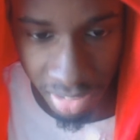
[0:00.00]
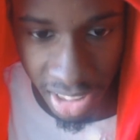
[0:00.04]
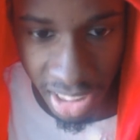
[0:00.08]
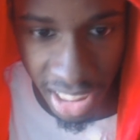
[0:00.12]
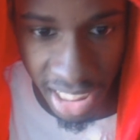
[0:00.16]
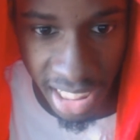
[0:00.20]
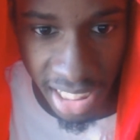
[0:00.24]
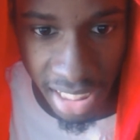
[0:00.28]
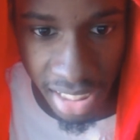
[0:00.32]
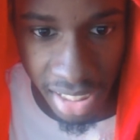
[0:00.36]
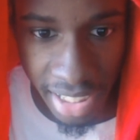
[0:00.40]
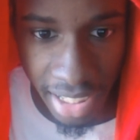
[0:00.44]

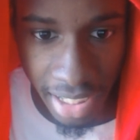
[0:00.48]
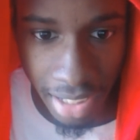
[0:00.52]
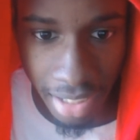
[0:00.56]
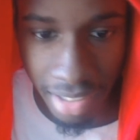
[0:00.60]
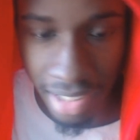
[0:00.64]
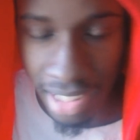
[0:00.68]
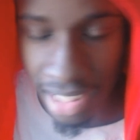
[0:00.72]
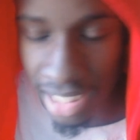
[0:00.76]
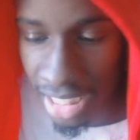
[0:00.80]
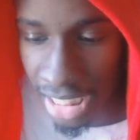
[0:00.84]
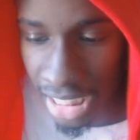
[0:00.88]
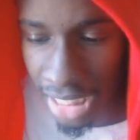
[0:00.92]
get in
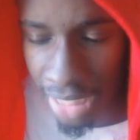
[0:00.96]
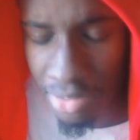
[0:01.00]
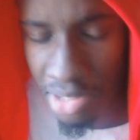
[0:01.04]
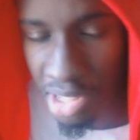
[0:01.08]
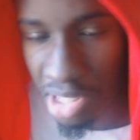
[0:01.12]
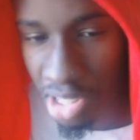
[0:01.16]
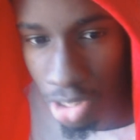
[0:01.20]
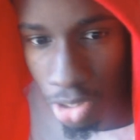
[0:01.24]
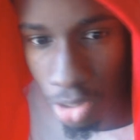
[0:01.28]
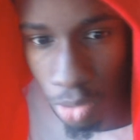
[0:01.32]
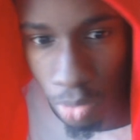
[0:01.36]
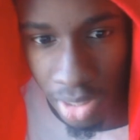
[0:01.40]
there. He
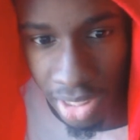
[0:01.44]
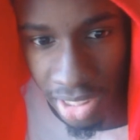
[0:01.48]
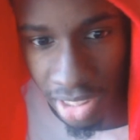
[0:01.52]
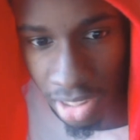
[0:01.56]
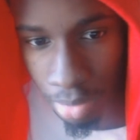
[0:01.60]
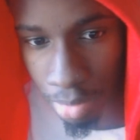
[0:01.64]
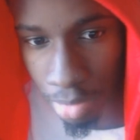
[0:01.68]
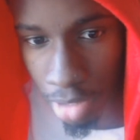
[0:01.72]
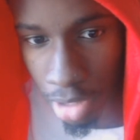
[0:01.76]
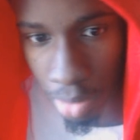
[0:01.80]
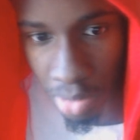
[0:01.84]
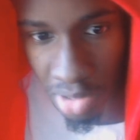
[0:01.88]
was still one of
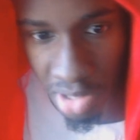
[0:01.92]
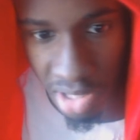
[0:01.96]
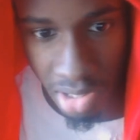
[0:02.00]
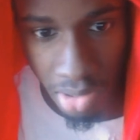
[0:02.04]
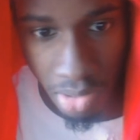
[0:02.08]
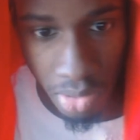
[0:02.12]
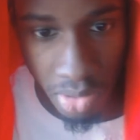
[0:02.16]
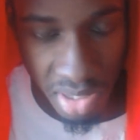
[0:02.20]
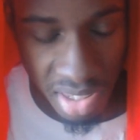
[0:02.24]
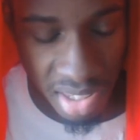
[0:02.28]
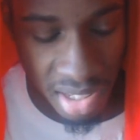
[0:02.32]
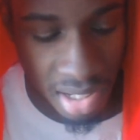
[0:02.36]
their mobile
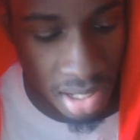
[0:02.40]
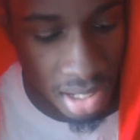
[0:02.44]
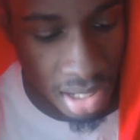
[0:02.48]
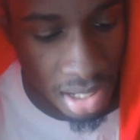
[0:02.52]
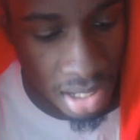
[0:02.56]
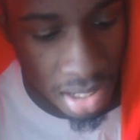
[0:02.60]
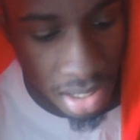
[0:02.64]
suits.